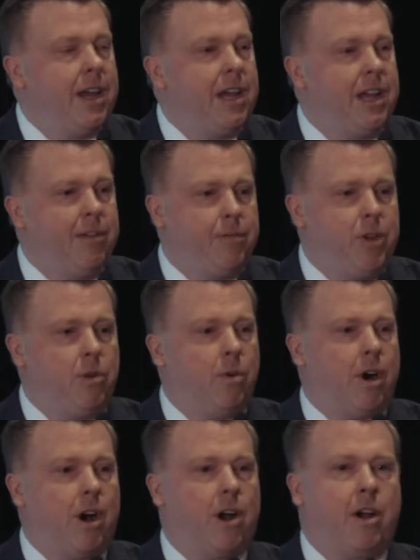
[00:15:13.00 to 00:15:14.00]
If you
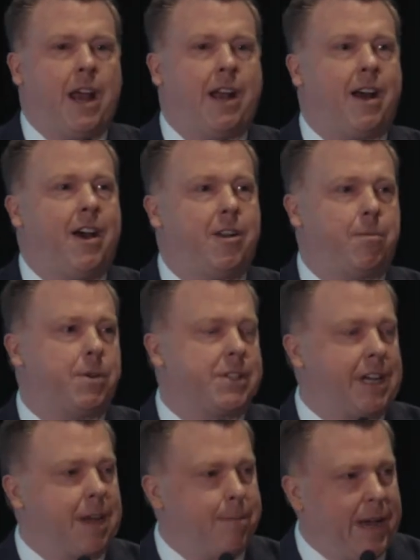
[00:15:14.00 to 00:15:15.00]
are at
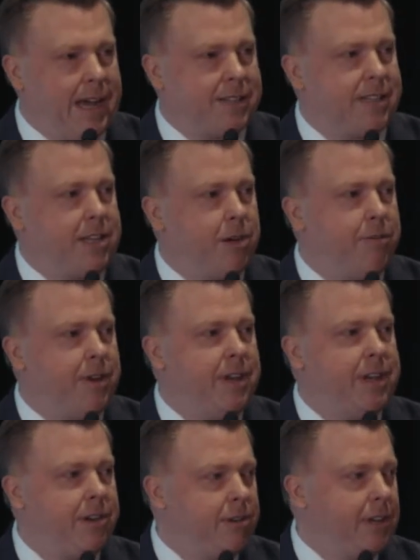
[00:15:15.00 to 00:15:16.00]
100% capacity, you have a
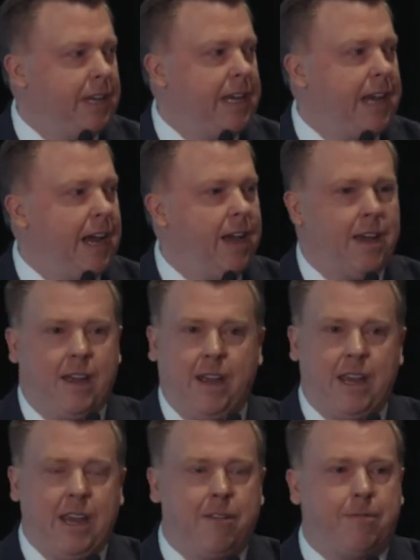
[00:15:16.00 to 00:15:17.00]
nearly
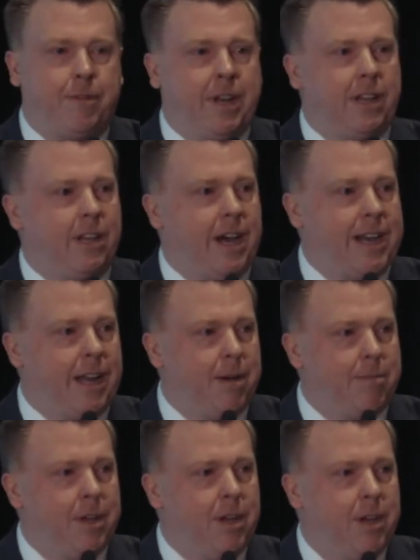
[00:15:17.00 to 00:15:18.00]
infinite
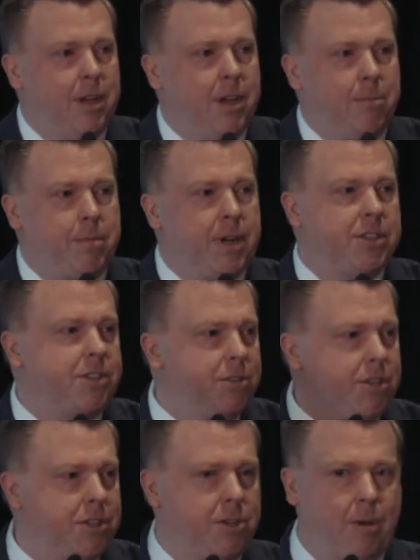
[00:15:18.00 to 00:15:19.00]
lineup. But as soon
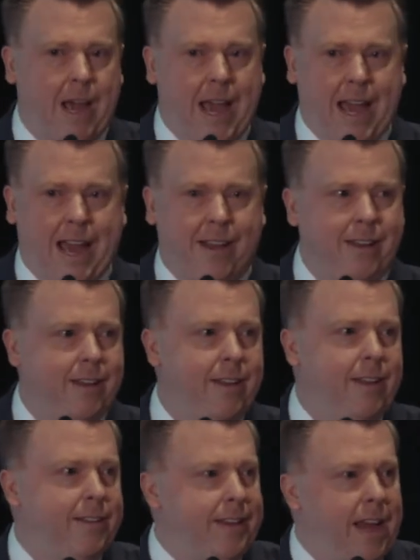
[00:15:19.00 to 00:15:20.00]
as you add
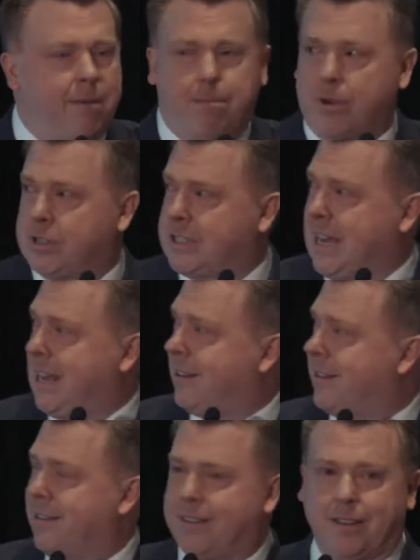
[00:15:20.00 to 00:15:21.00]
10%
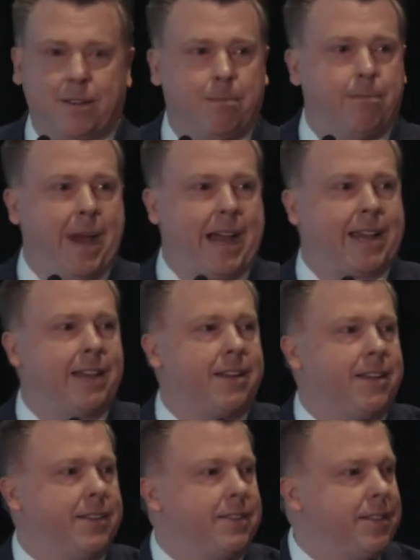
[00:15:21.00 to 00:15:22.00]
back into
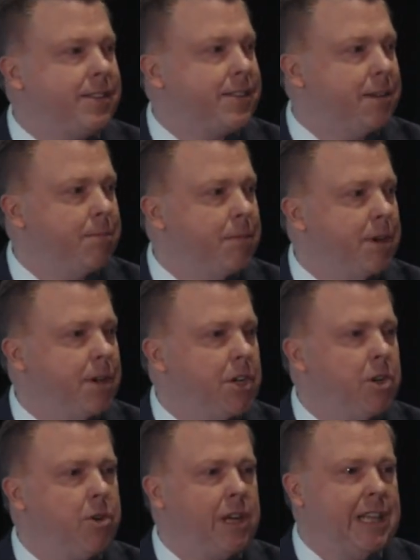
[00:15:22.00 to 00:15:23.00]
the system,
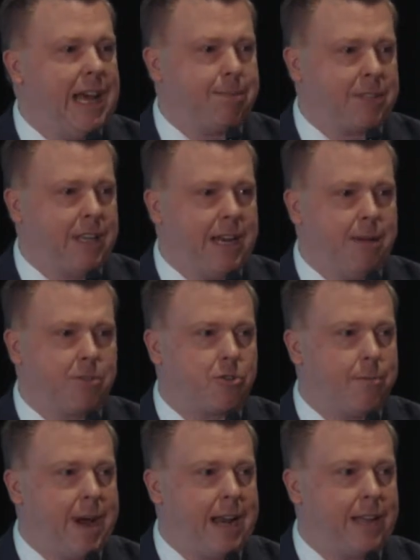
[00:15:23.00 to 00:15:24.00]
you collapse lineups
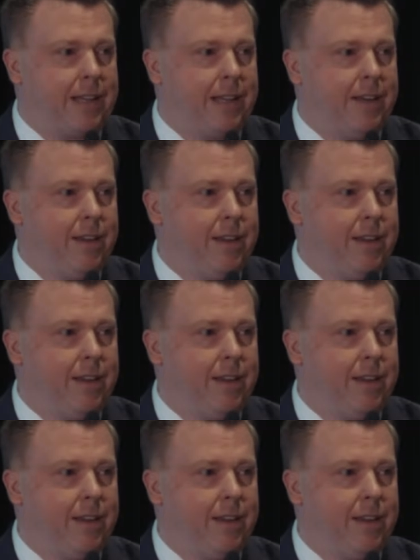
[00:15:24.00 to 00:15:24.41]
dramatically.